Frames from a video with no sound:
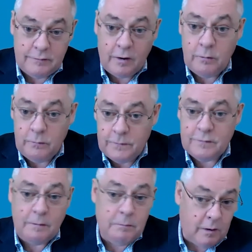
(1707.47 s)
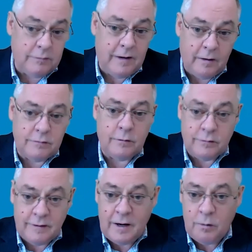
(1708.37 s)
So for some of those councils,
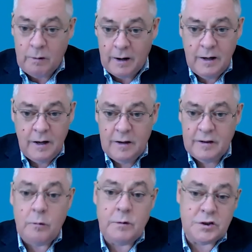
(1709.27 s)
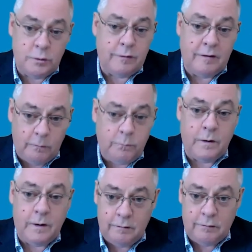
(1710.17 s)
their issues are different
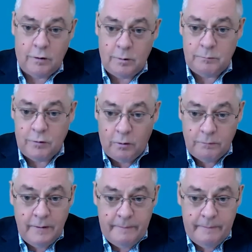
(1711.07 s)
in terms of